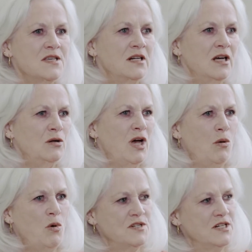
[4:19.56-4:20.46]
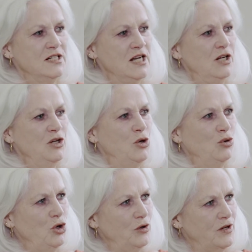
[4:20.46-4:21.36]
that it wasn't until you
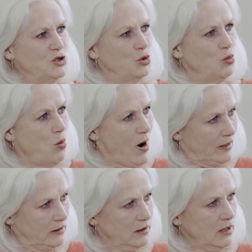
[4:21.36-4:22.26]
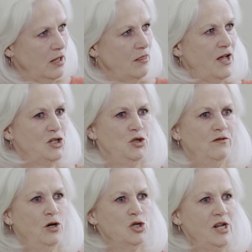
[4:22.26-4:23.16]
learned that you'd won that you
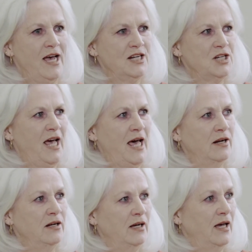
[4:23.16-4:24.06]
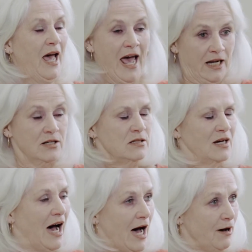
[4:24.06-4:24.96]
virtually had to add
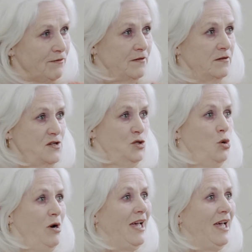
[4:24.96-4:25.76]
half the story